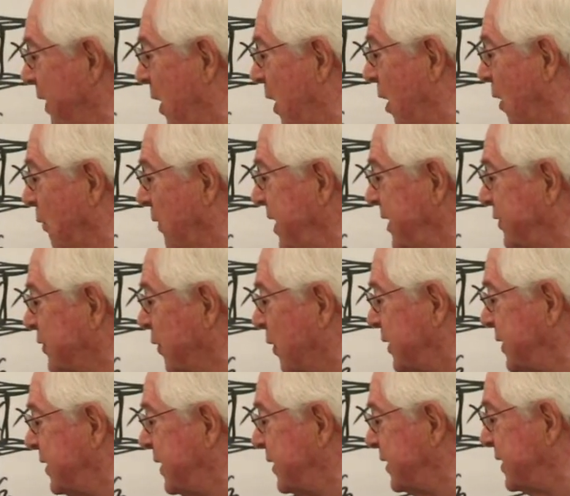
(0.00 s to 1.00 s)
there are
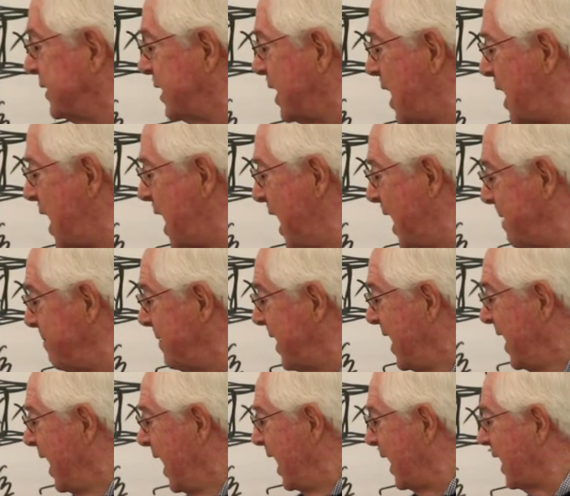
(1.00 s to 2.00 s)
resources, time,
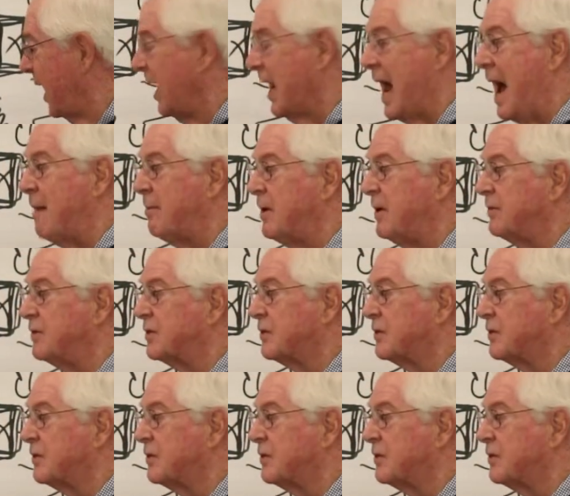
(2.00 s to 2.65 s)
a collaborative